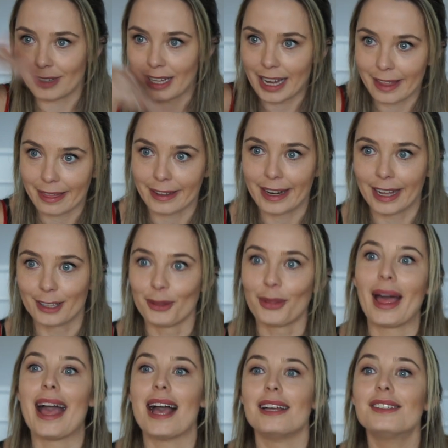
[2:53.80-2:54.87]
hit the nail on
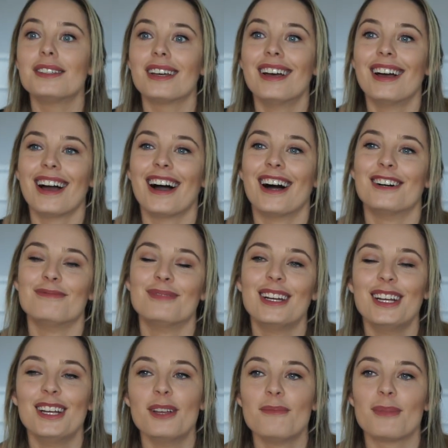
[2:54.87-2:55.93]
the head.
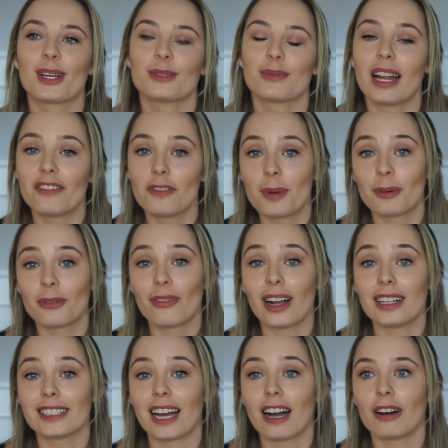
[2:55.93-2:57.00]
Because whenever people
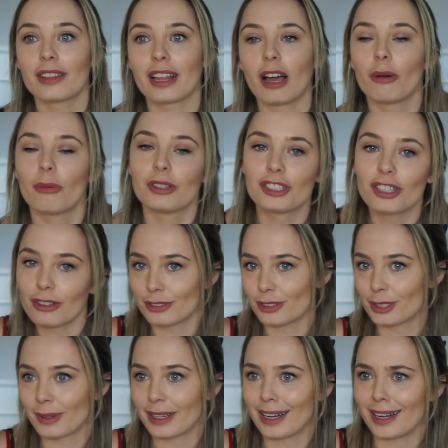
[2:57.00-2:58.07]
find out that we're
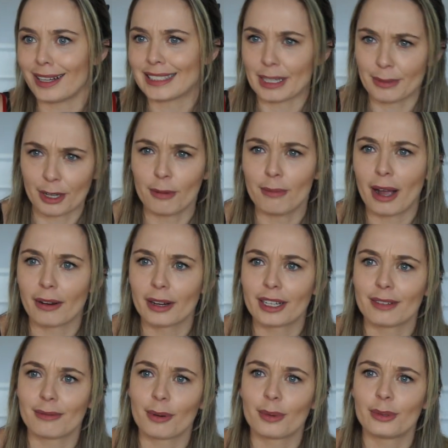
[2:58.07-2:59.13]
childhood sweethearts and we got married
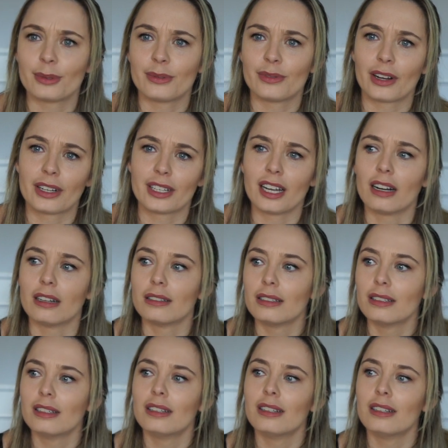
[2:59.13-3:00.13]
and we were very young,